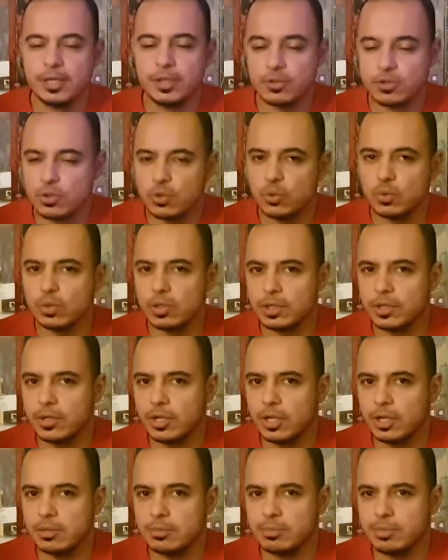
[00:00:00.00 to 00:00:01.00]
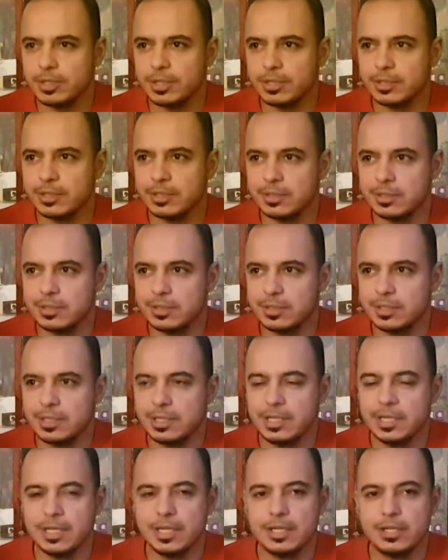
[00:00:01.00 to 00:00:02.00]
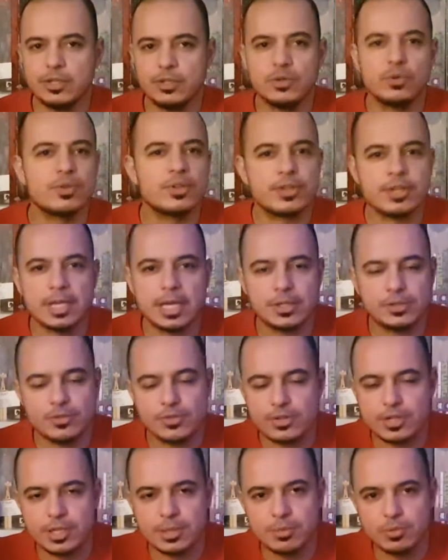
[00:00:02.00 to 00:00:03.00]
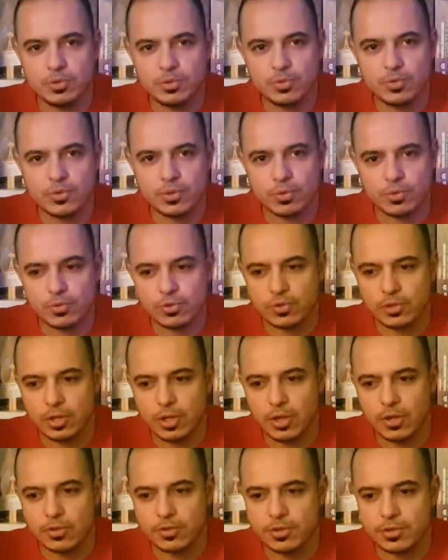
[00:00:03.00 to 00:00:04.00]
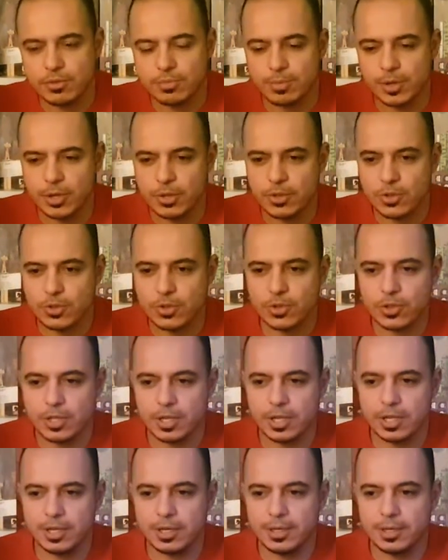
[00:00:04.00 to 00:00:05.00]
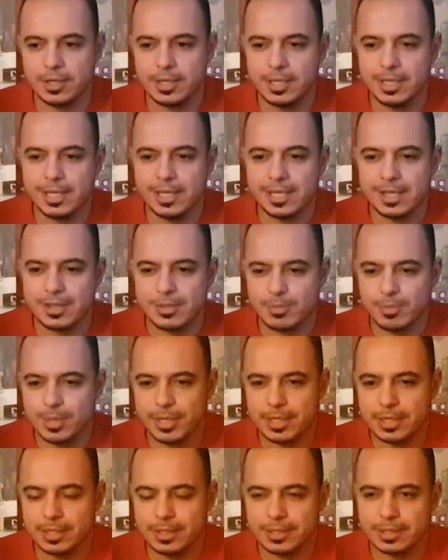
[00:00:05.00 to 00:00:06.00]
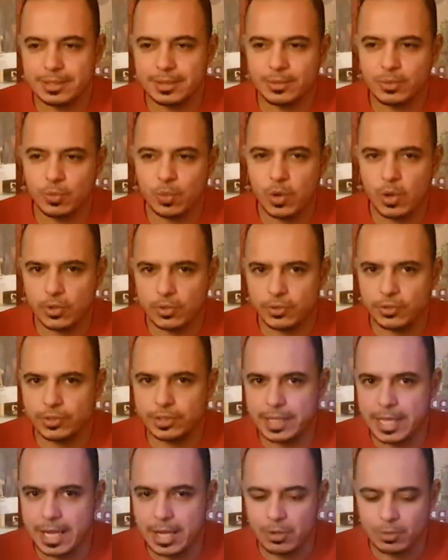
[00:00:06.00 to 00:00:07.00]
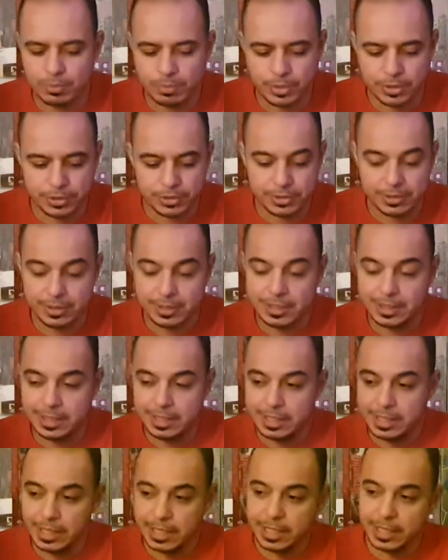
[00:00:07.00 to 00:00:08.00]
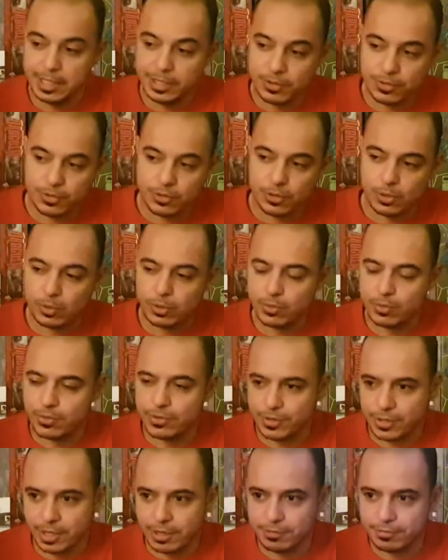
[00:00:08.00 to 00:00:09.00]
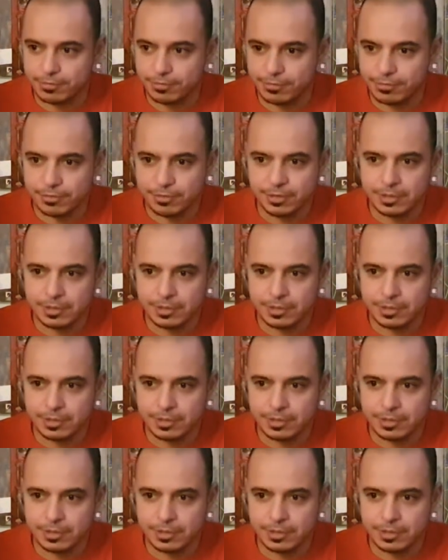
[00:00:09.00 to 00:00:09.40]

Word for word: cool and all, but you don't get to see him use those claws as much, and it's a bit watered down. But in his solo stuff,